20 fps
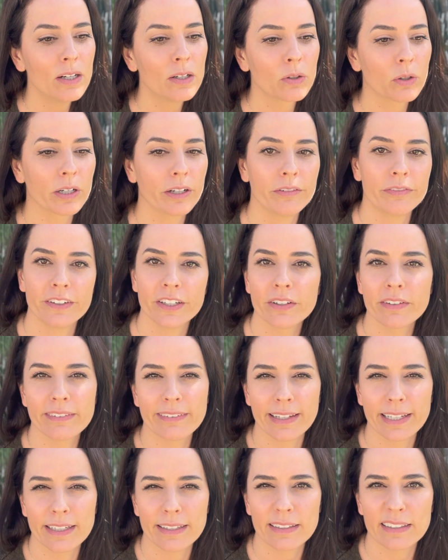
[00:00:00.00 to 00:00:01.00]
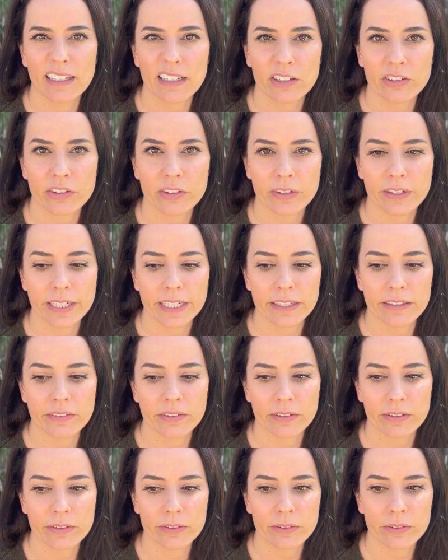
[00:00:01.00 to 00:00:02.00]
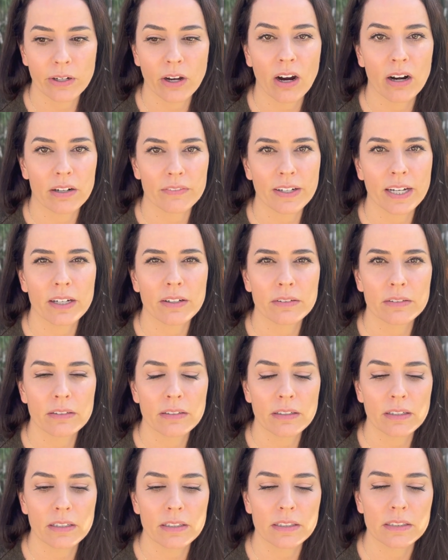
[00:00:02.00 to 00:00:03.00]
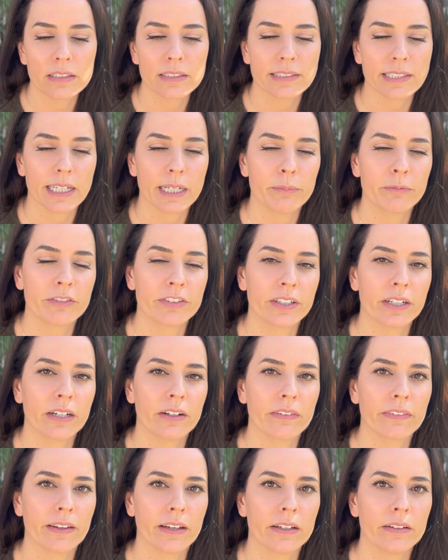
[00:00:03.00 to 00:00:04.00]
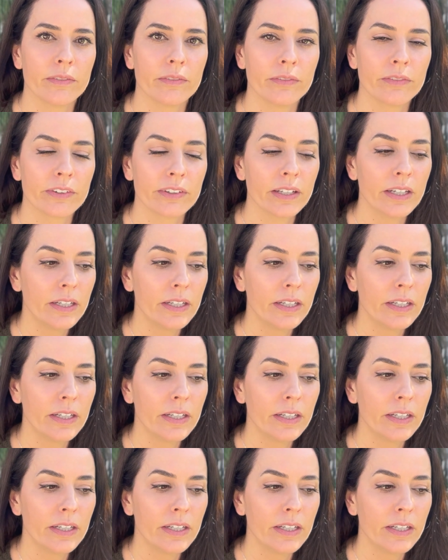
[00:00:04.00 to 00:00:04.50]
or it feels like a luxury to carve out a little time for ourselves.